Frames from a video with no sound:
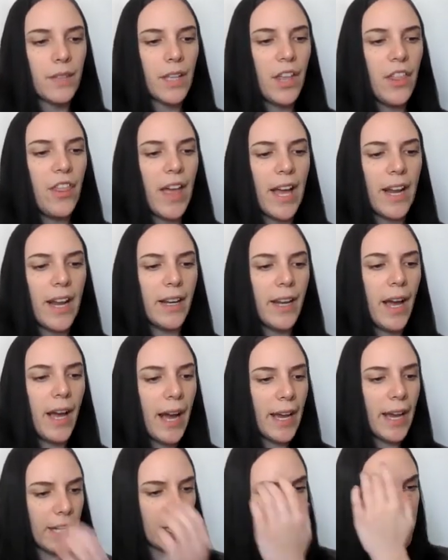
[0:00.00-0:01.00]
Then
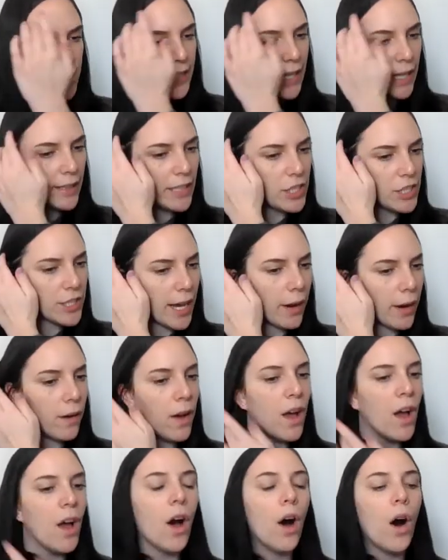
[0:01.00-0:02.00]
I hear Stanley shout,
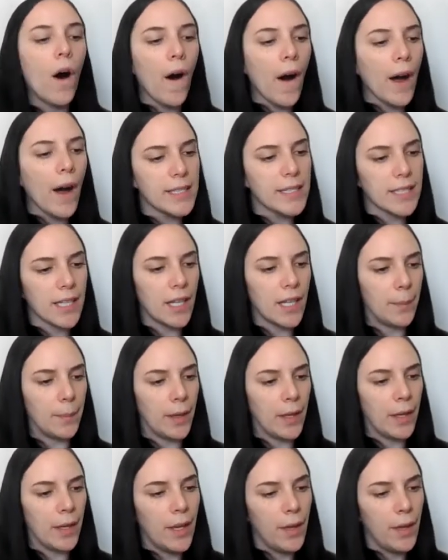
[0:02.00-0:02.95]
"Awesome!"